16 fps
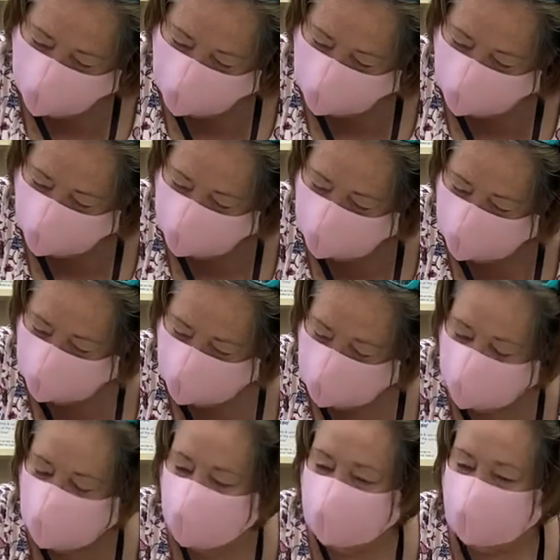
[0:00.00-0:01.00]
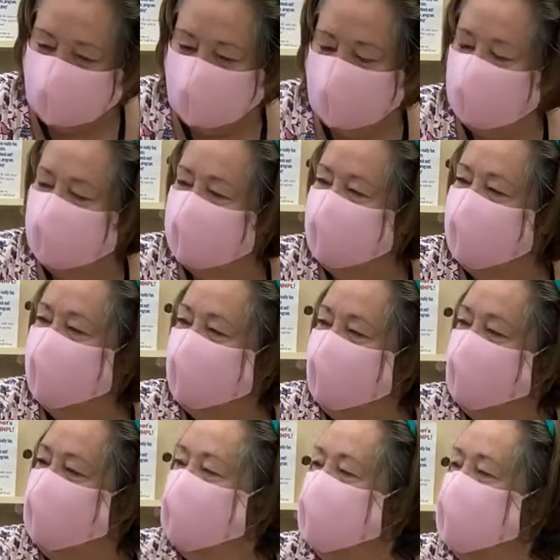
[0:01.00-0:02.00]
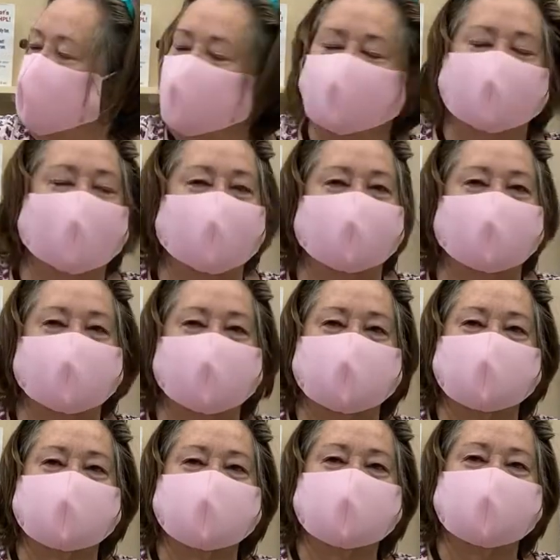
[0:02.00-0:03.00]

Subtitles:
So I have a little bluebird. Isn't it the bluebird of happiness?